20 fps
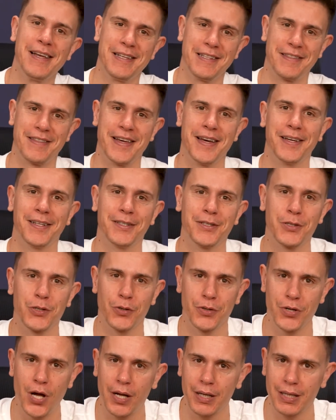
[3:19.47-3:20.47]
then
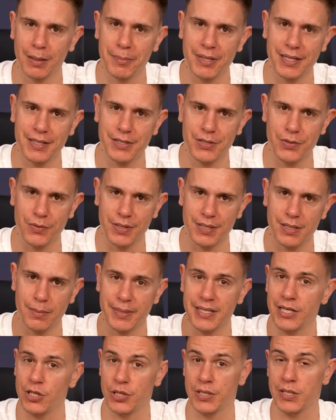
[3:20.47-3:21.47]
you're not limited to this
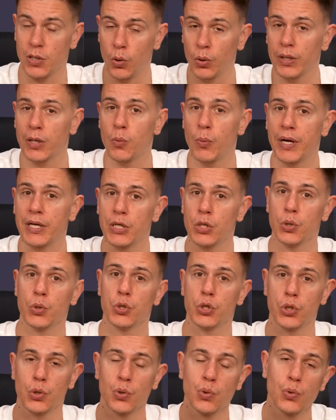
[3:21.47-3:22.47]
limitation. It's only when you
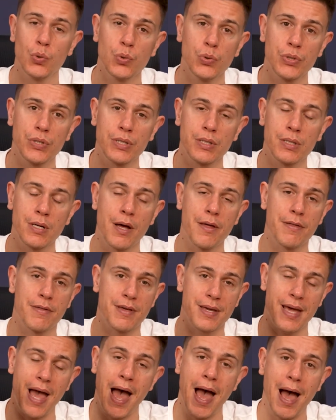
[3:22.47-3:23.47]
use
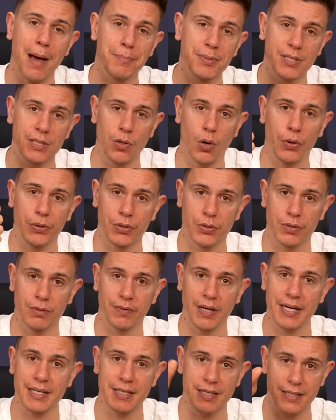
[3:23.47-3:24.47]
the apps on your
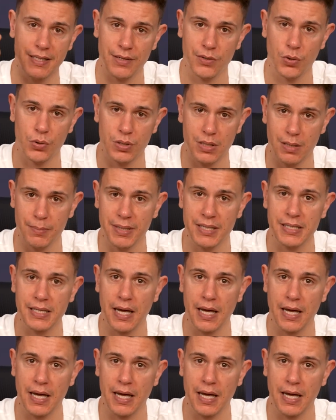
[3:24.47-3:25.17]
devices that those limits